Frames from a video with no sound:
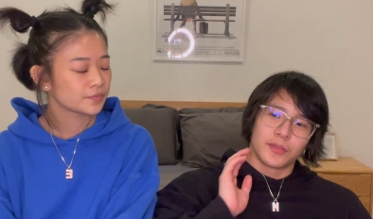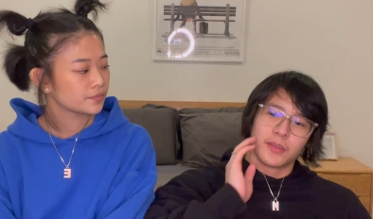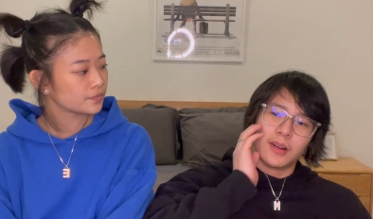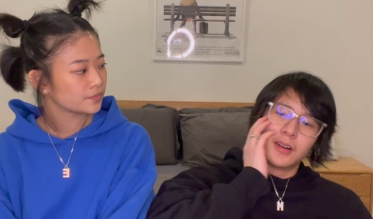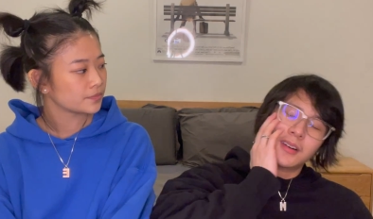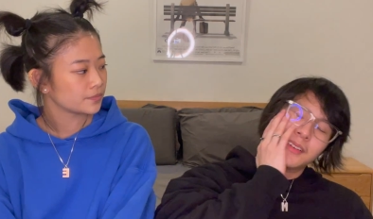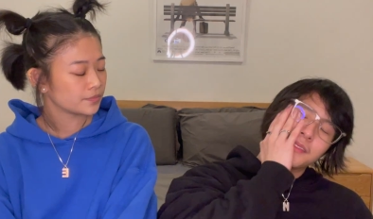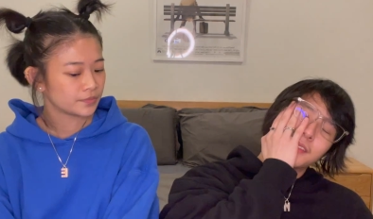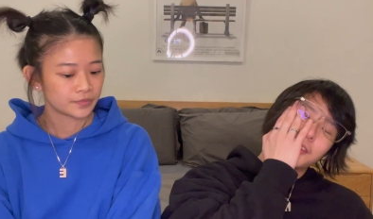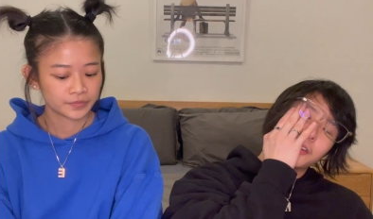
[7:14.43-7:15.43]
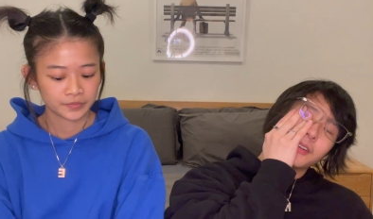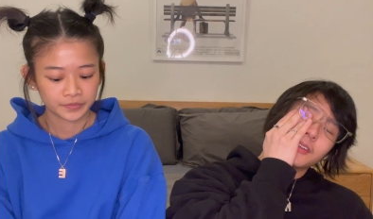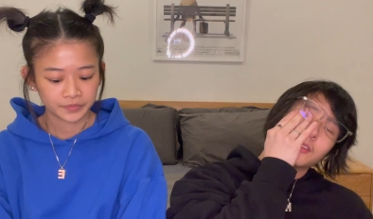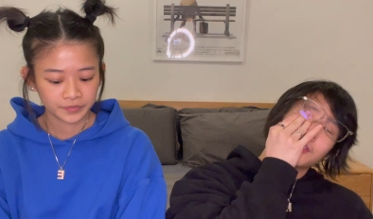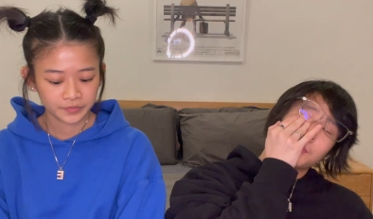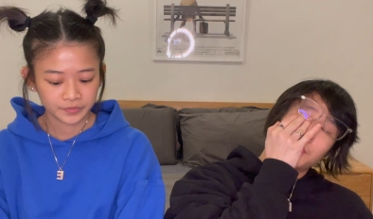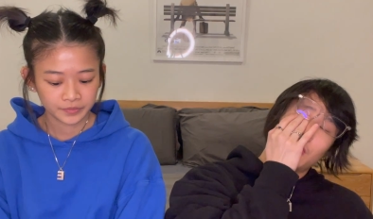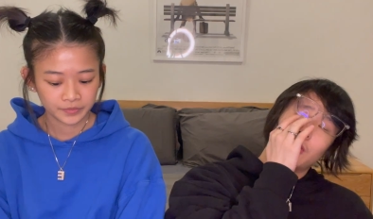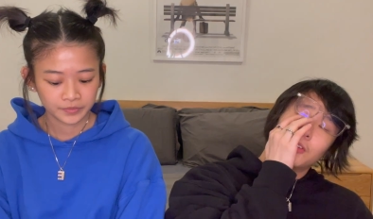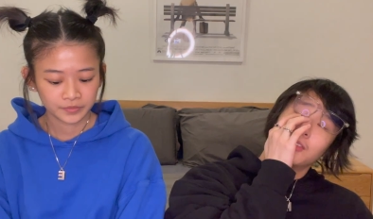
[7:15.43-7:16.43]
Speaker 1: uh very
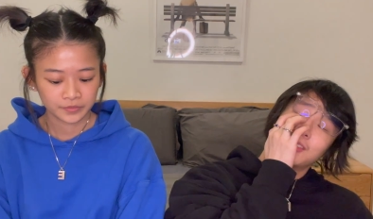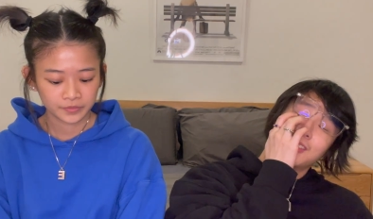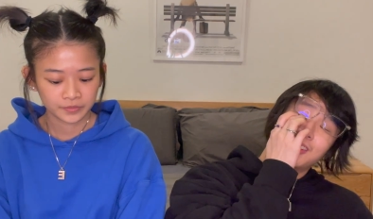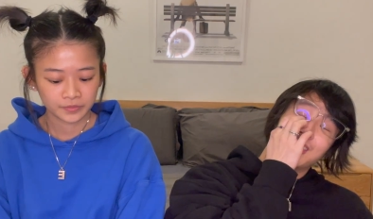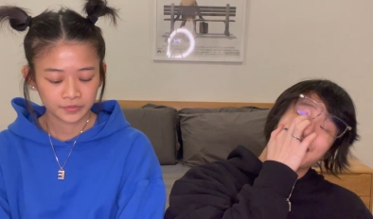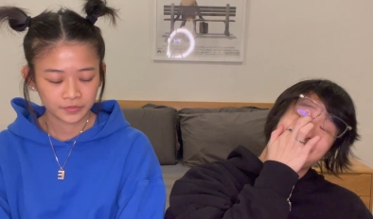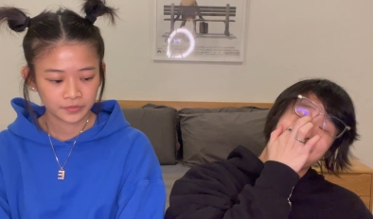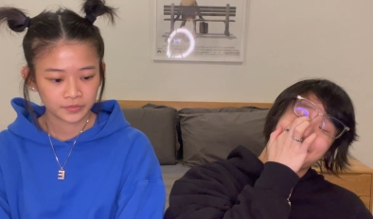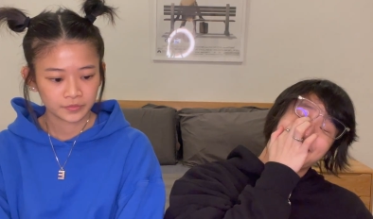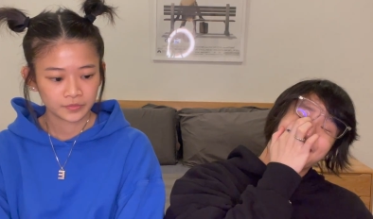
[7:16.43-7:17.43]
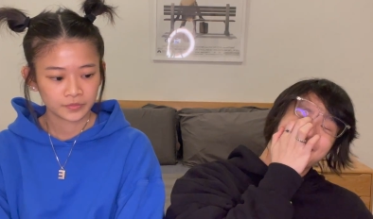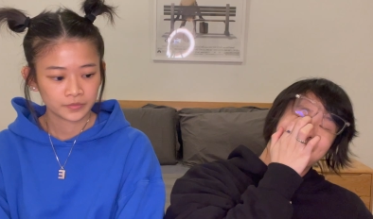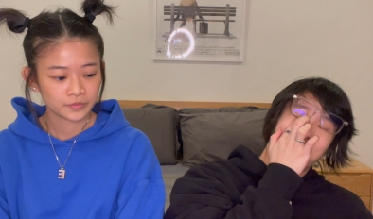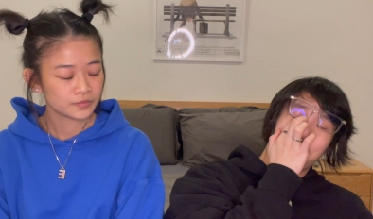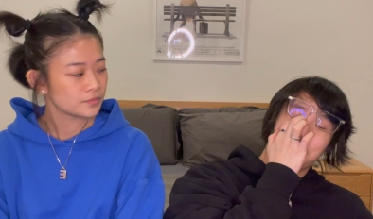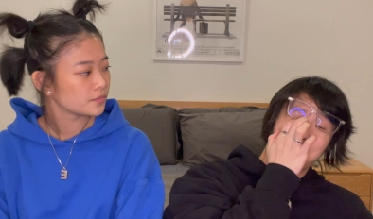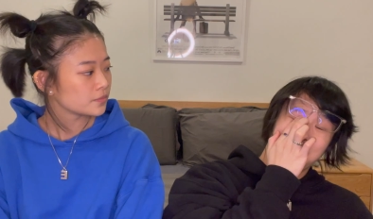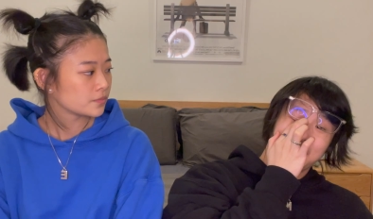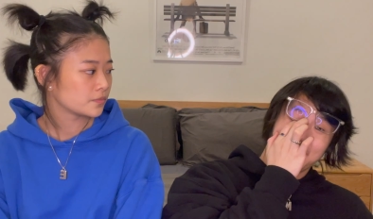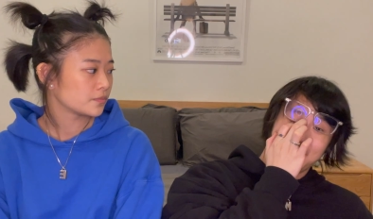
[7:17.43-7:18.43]
small or like very
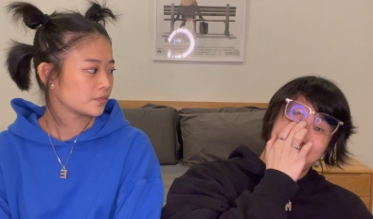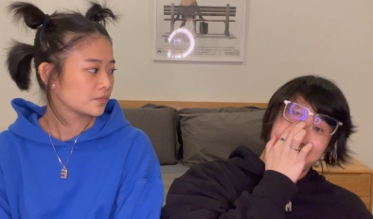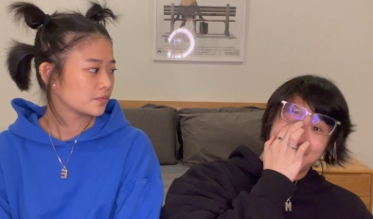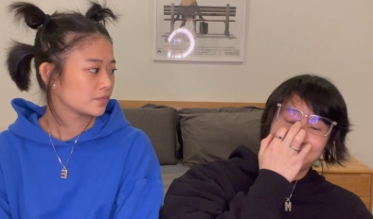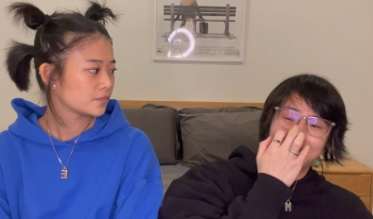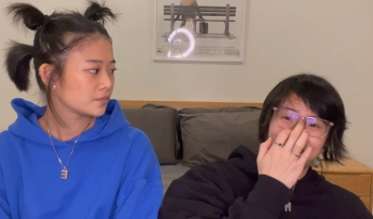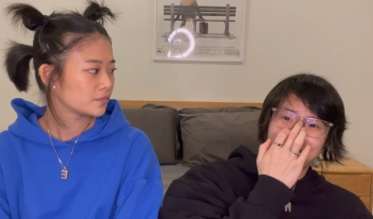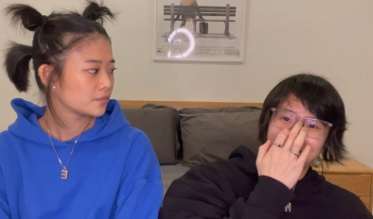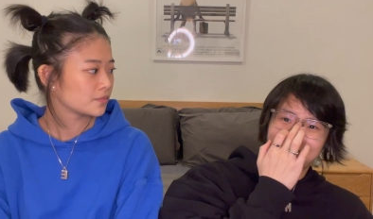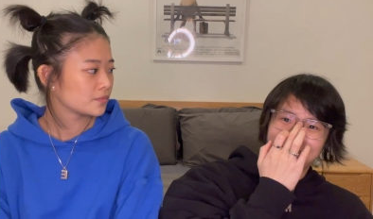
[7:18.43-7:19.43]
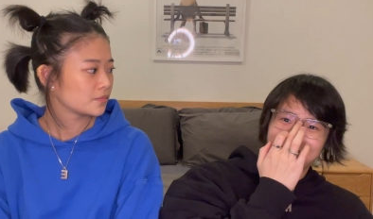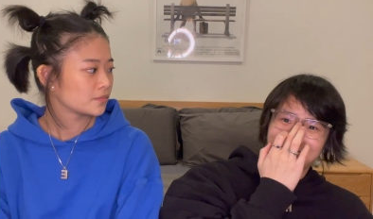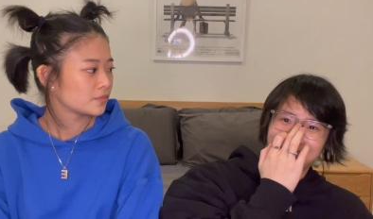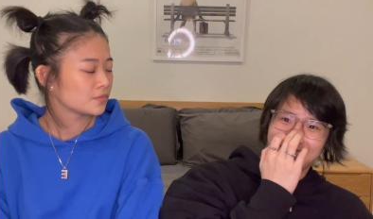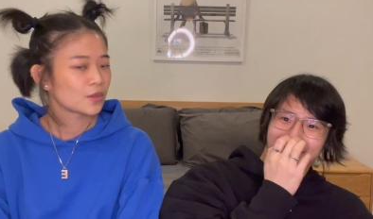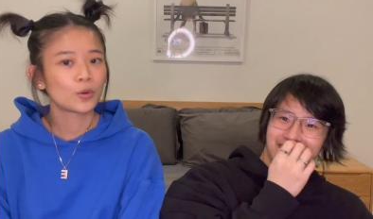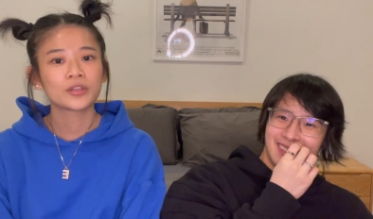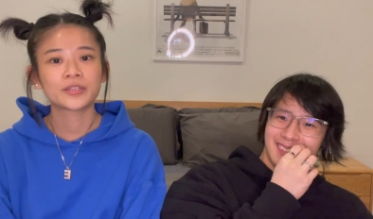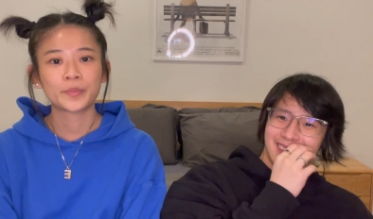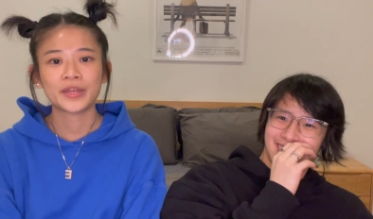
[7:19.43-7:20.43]
big. Mm.
Speaker 2: Well,
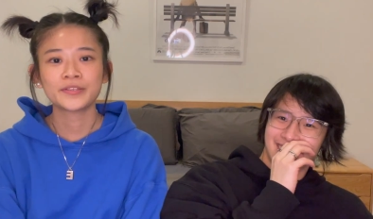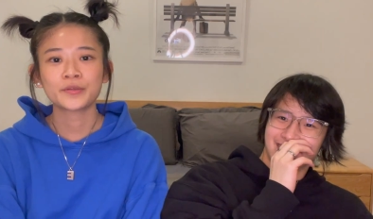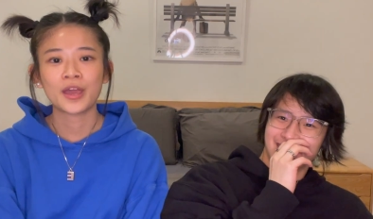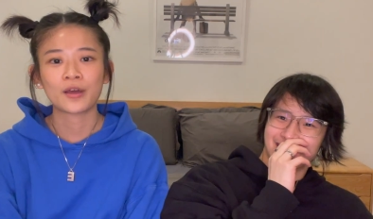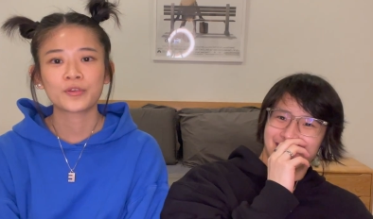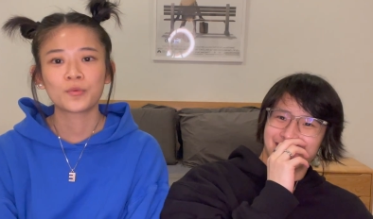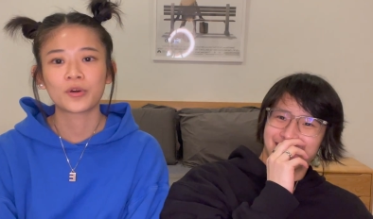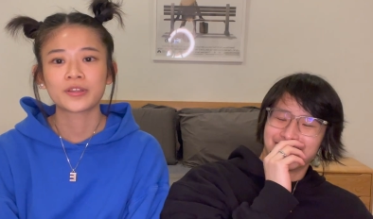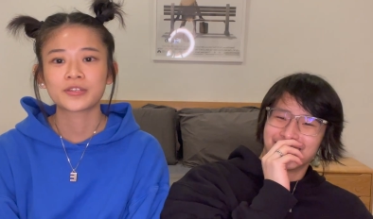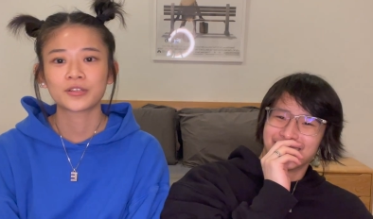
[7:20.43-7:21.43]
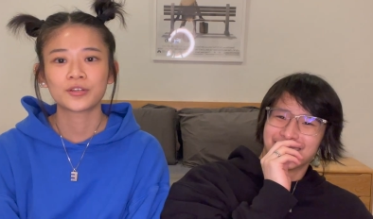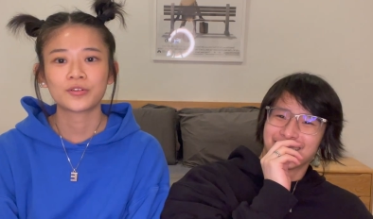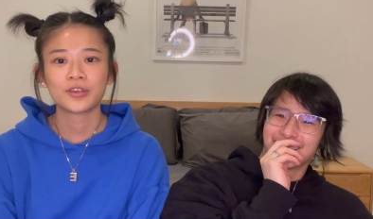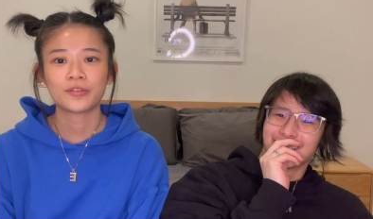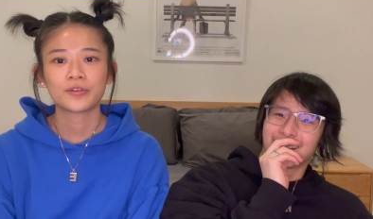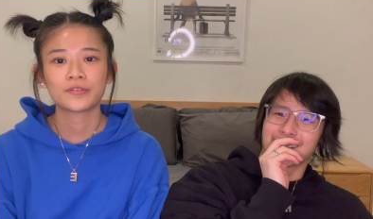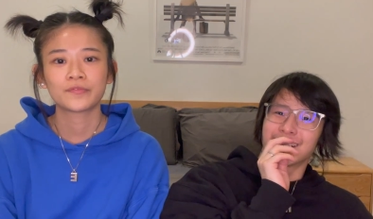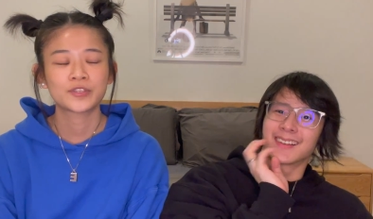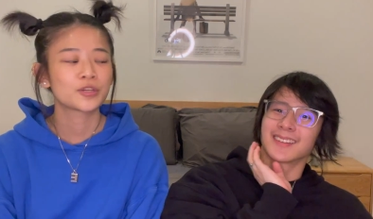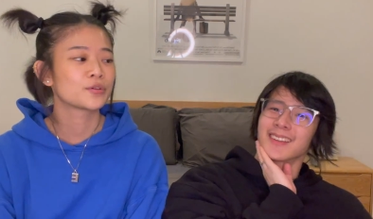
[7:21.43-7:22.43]
it depends on how you want it to look either. Like,
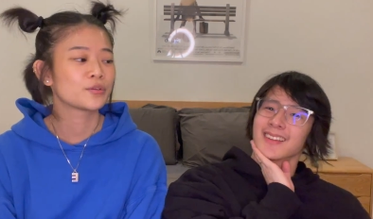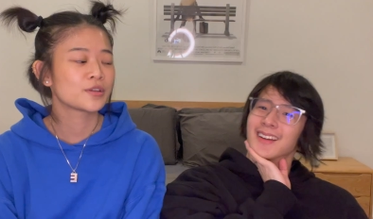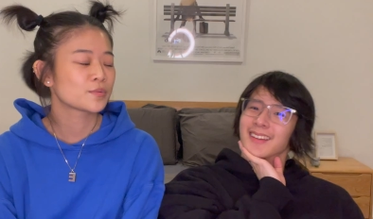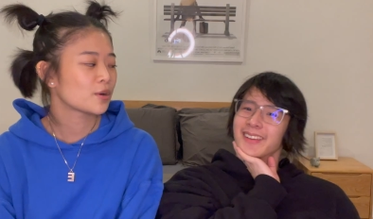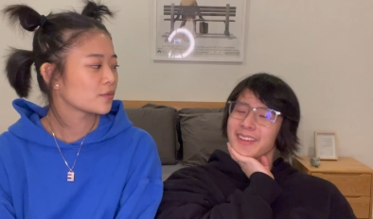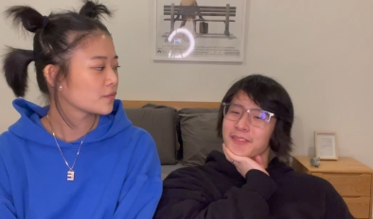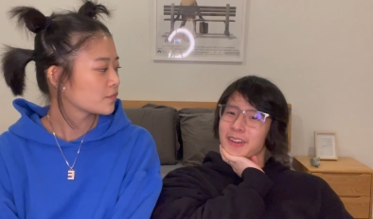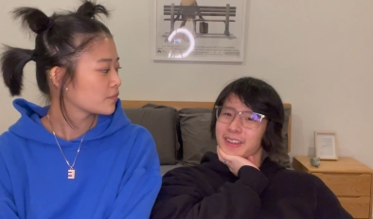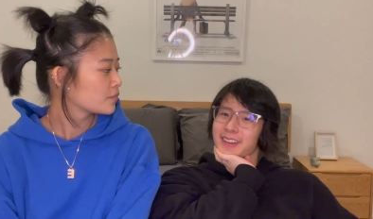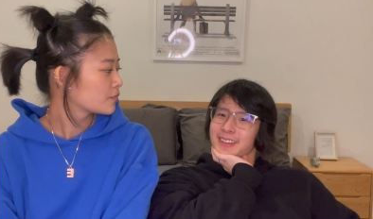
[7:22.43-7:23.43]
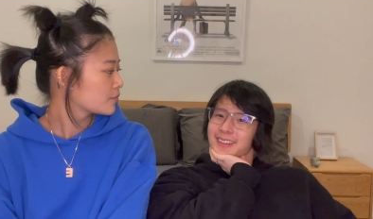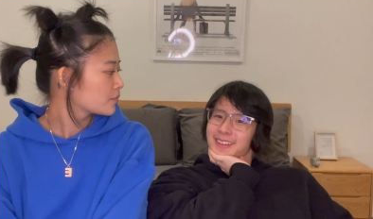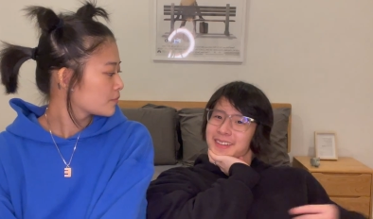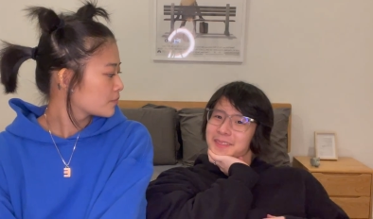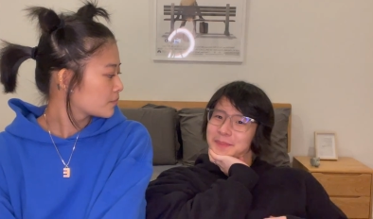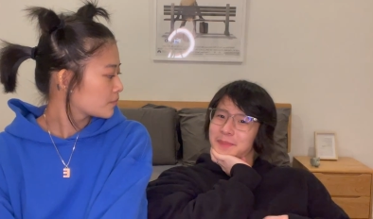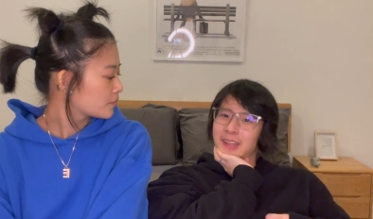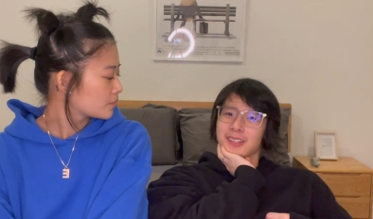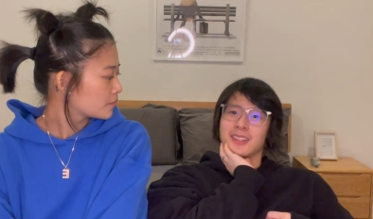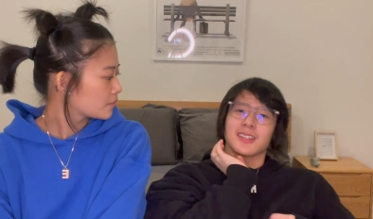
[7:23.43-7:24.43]
I too, think I well. think
Speaker 1: if I get it like
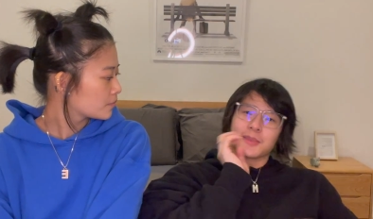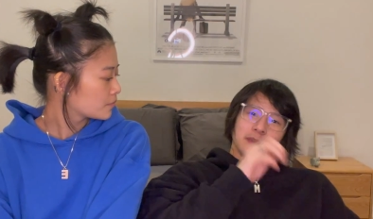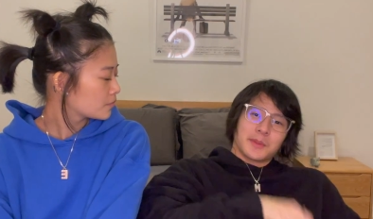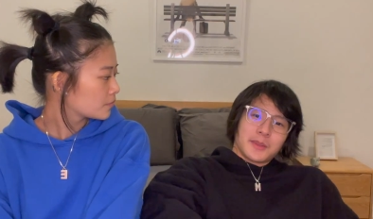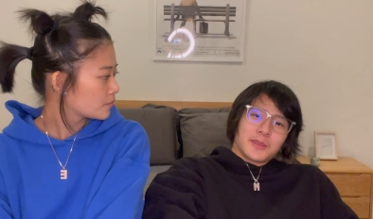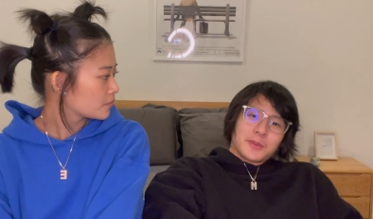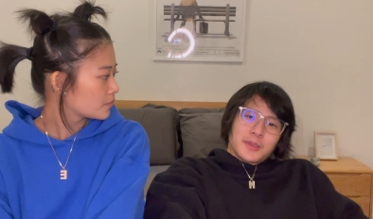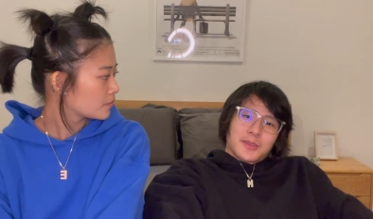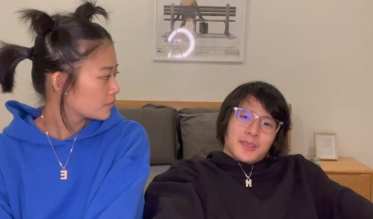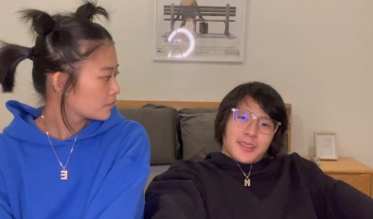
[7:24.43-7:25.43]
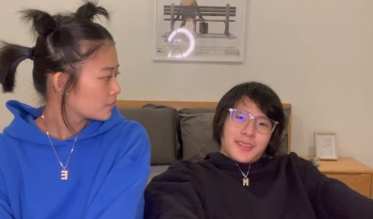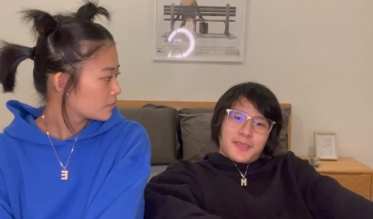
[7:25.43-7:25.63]
like maybe it would look like